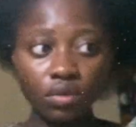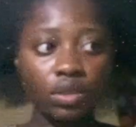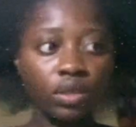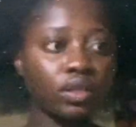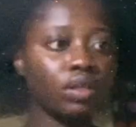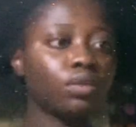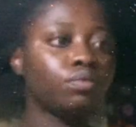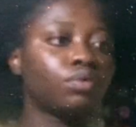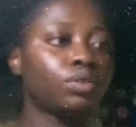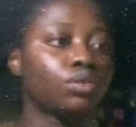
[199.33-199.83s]

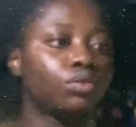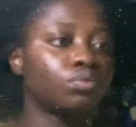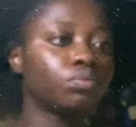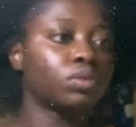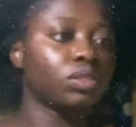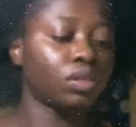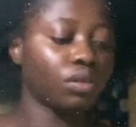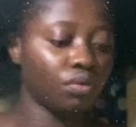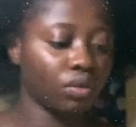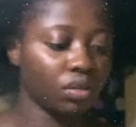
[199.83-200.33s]
I can't really comb
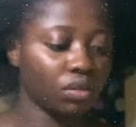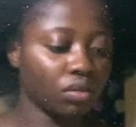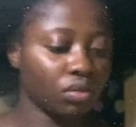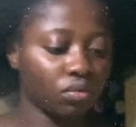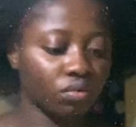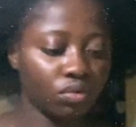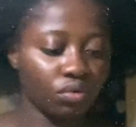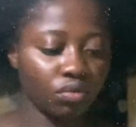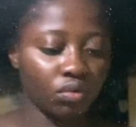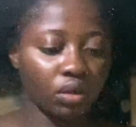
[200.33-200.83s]
this hair right
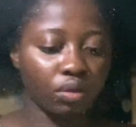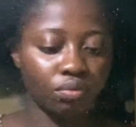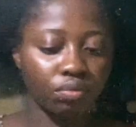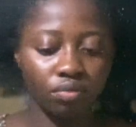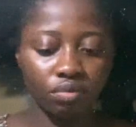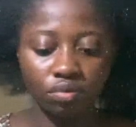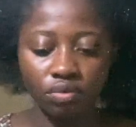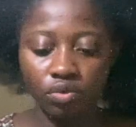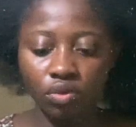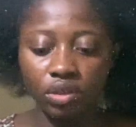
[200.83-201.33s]
now, so
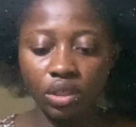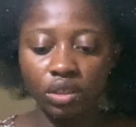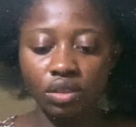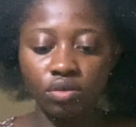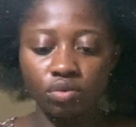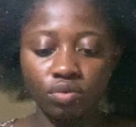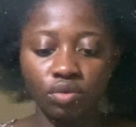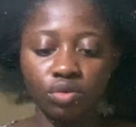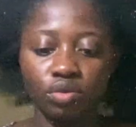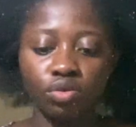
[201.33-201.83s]
um, what I
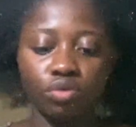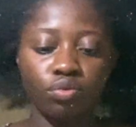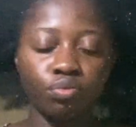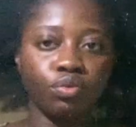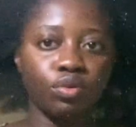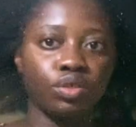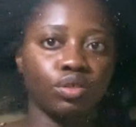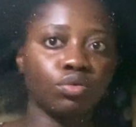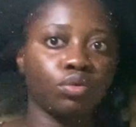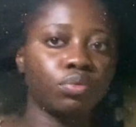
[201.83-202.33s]
did was just to
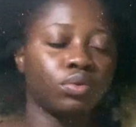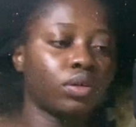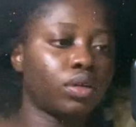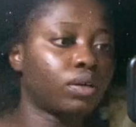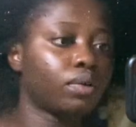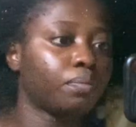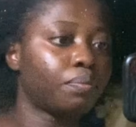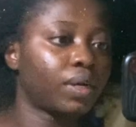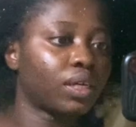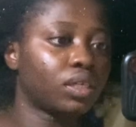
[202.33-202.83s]
brush it up so I
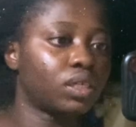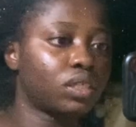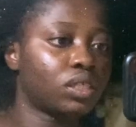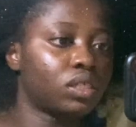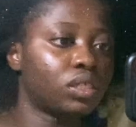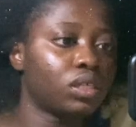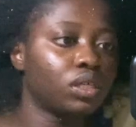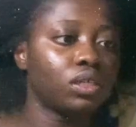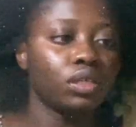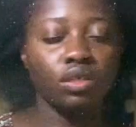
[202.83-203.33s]
can pack
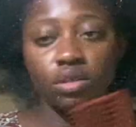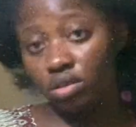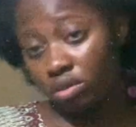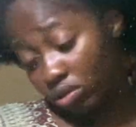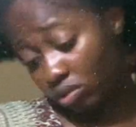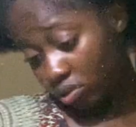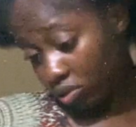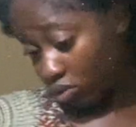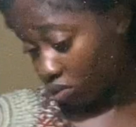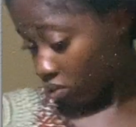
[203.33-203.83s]

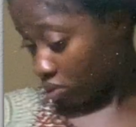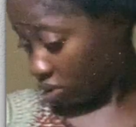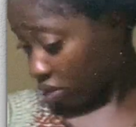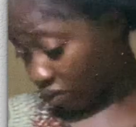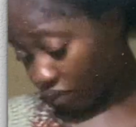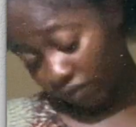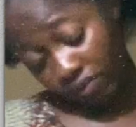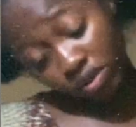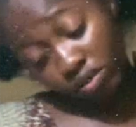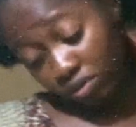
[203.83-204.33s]
it into
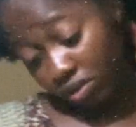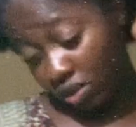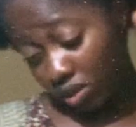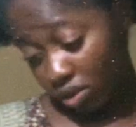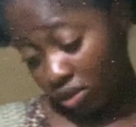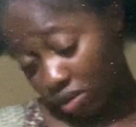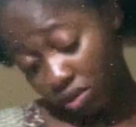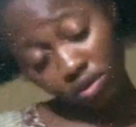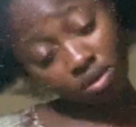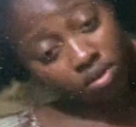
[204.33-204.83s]
a
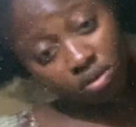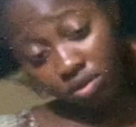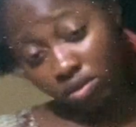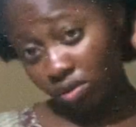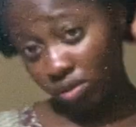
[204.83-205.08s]
very